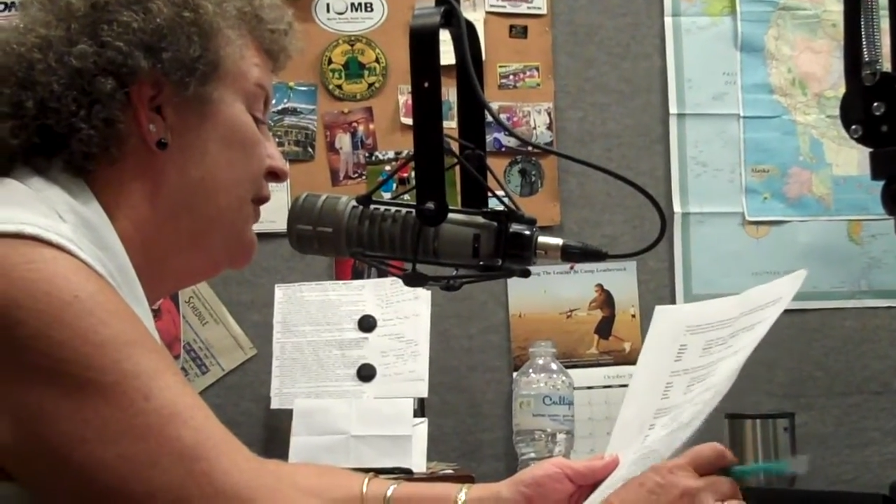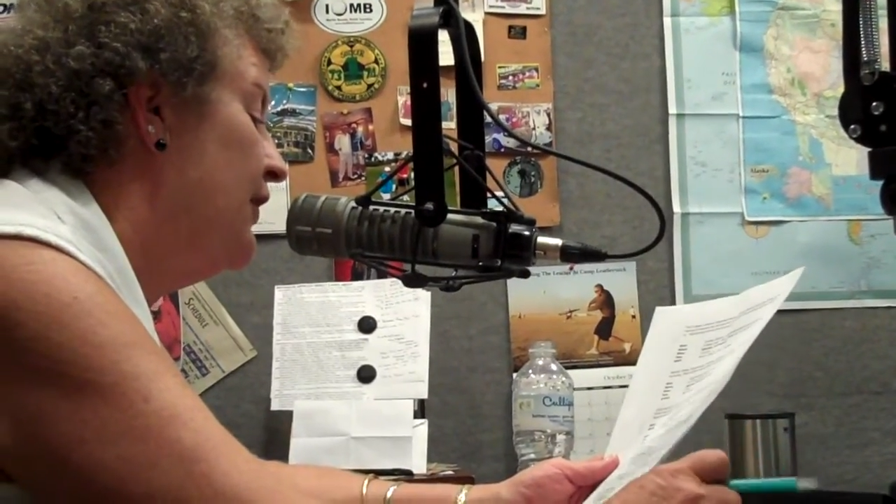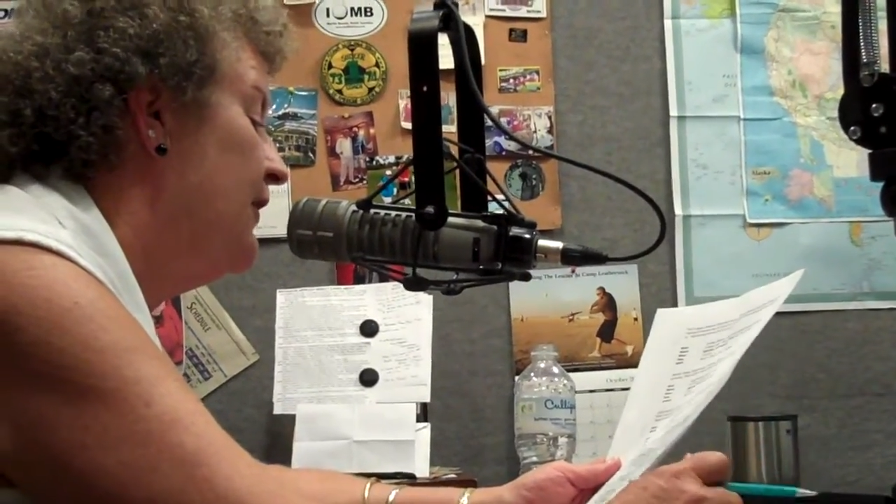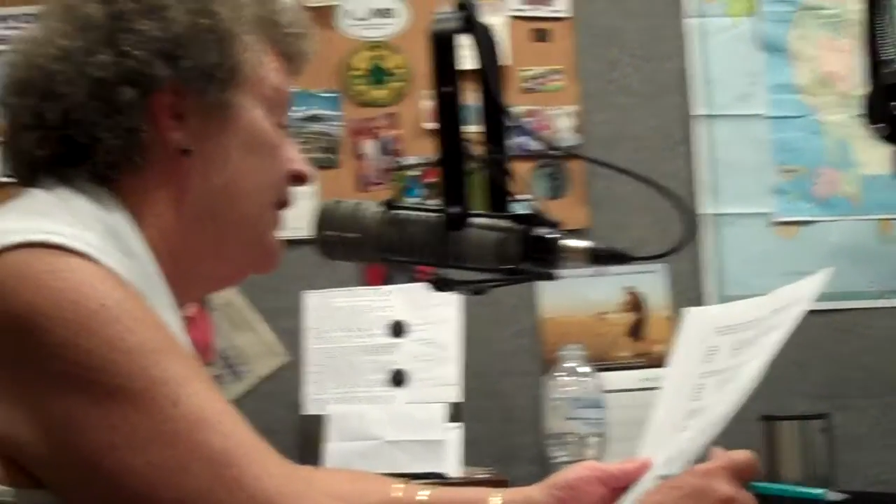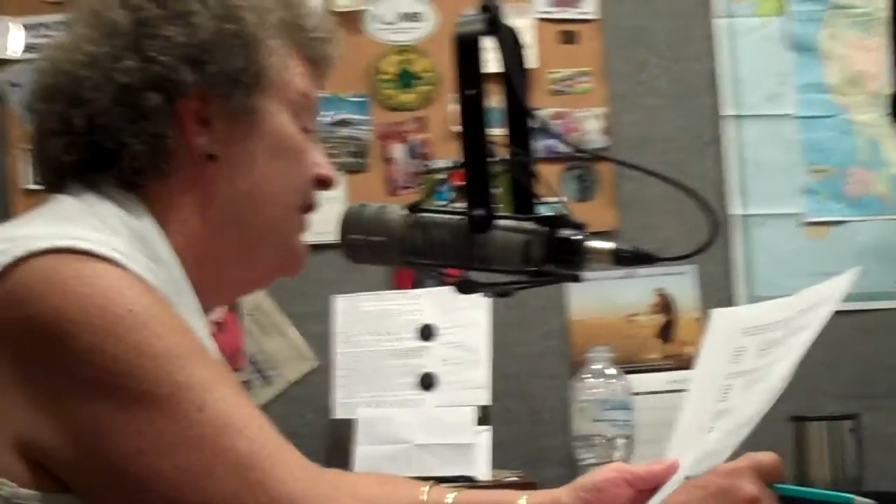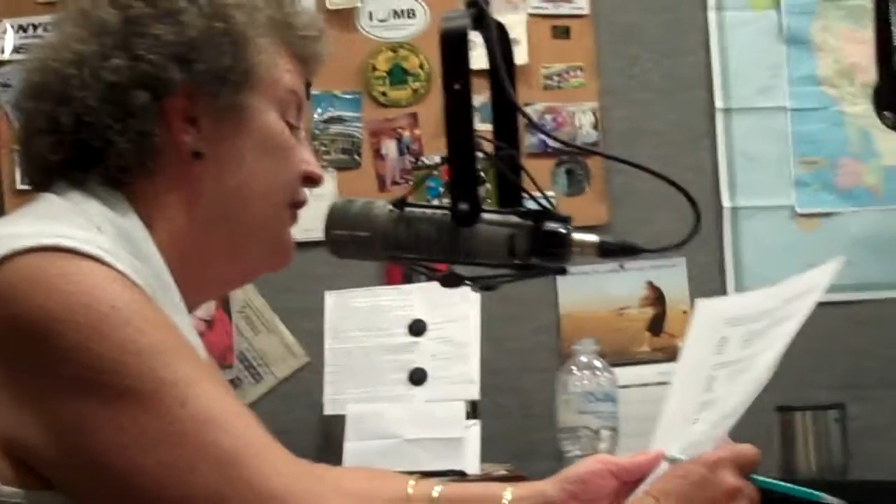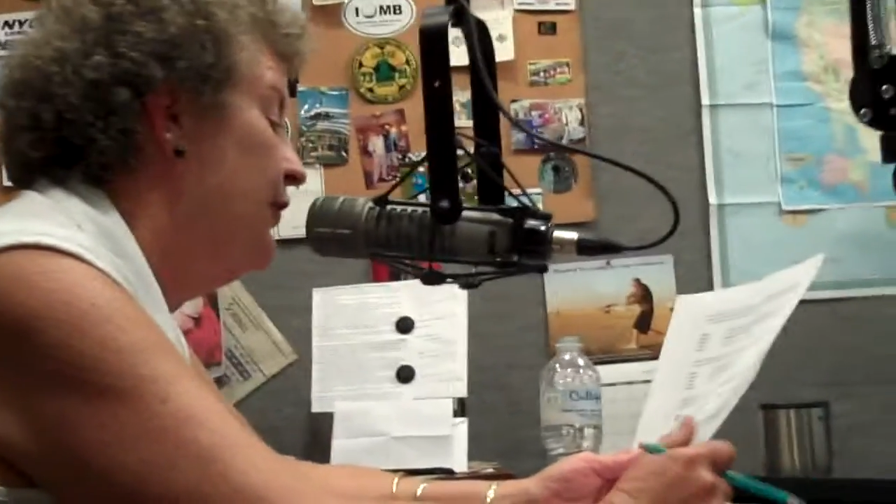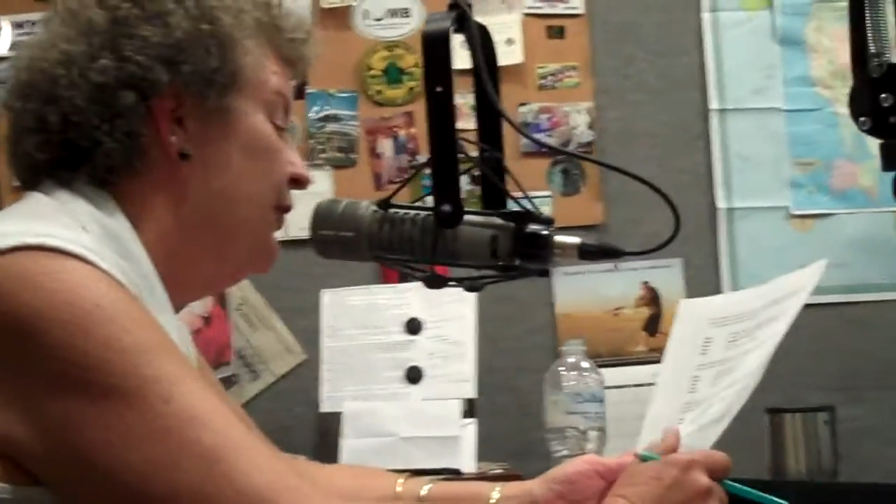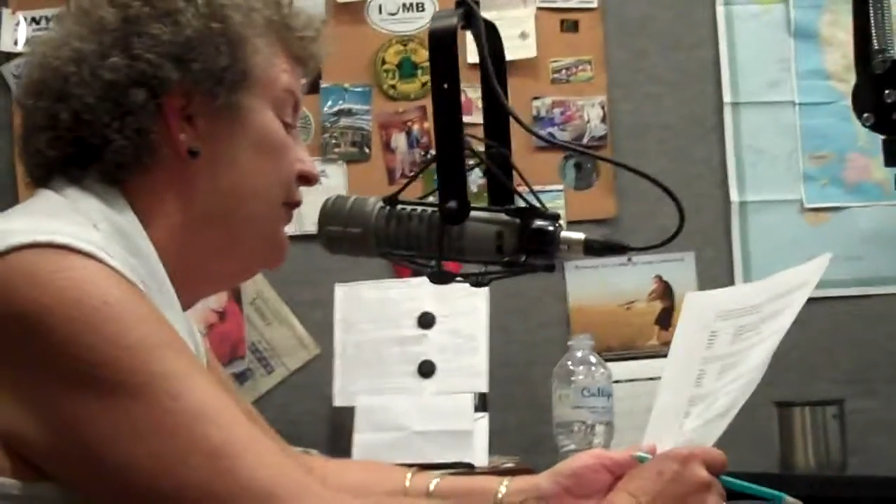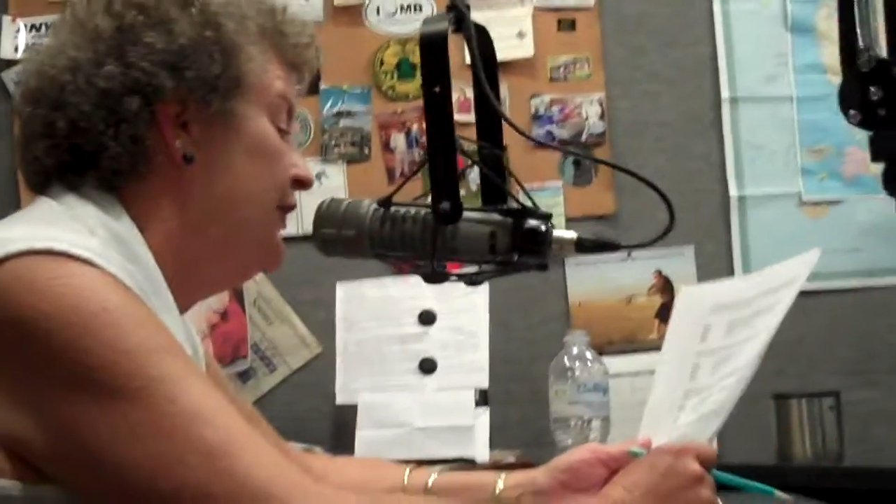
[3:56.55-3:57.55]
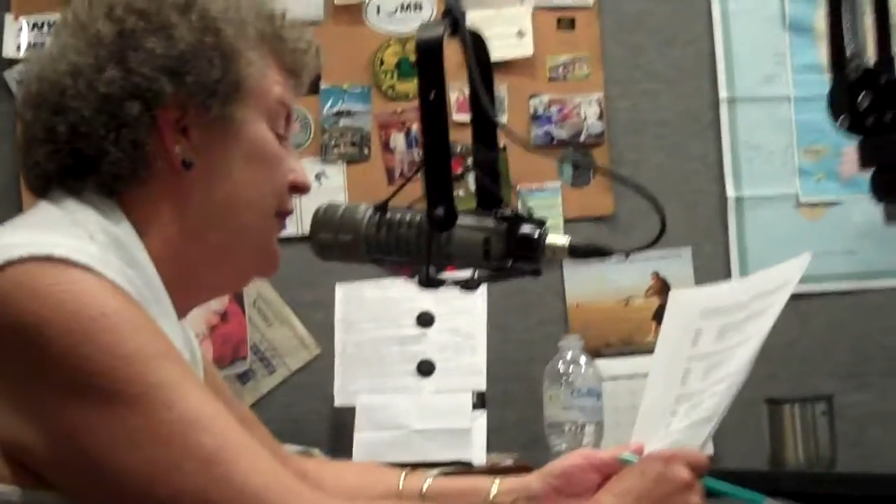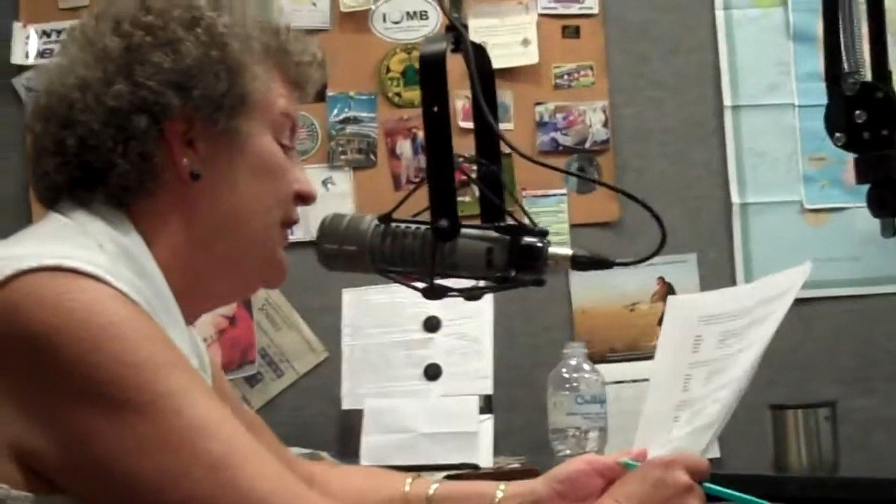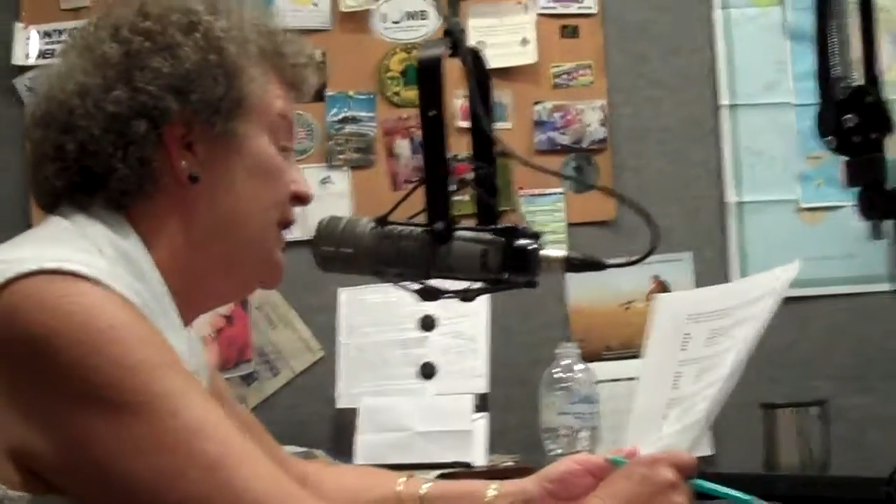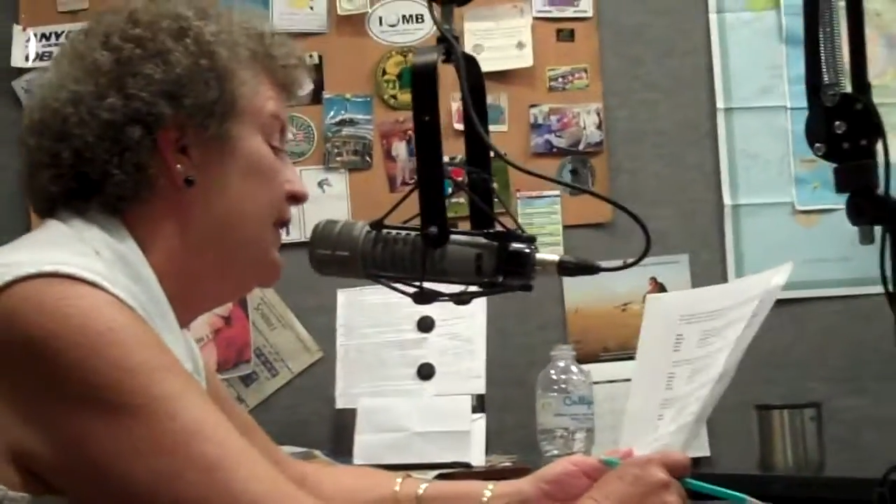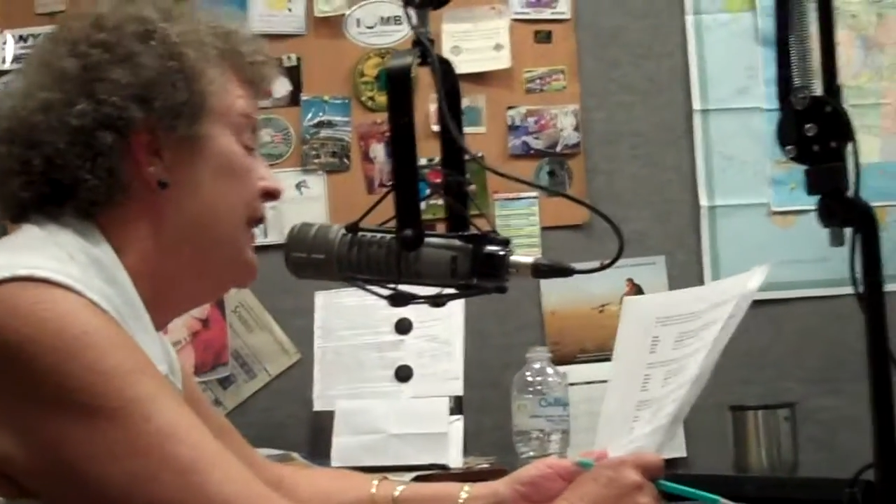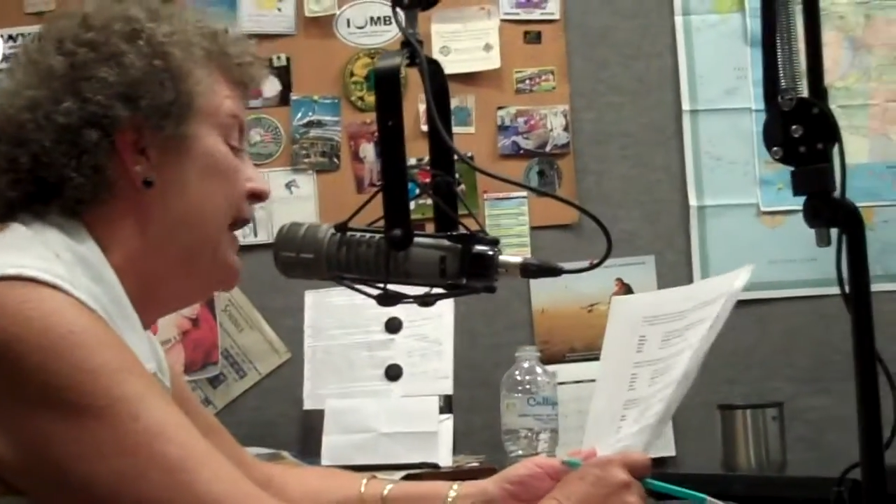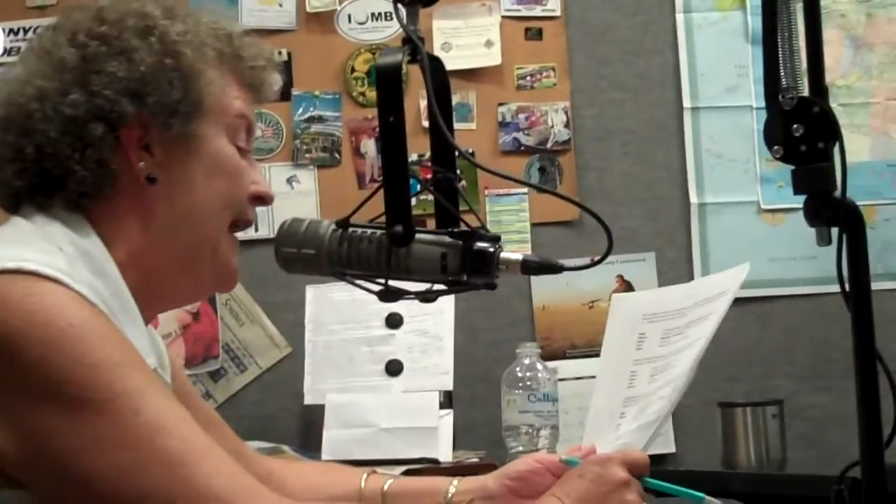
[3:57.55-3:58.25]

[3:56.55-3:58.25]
starting at 4.15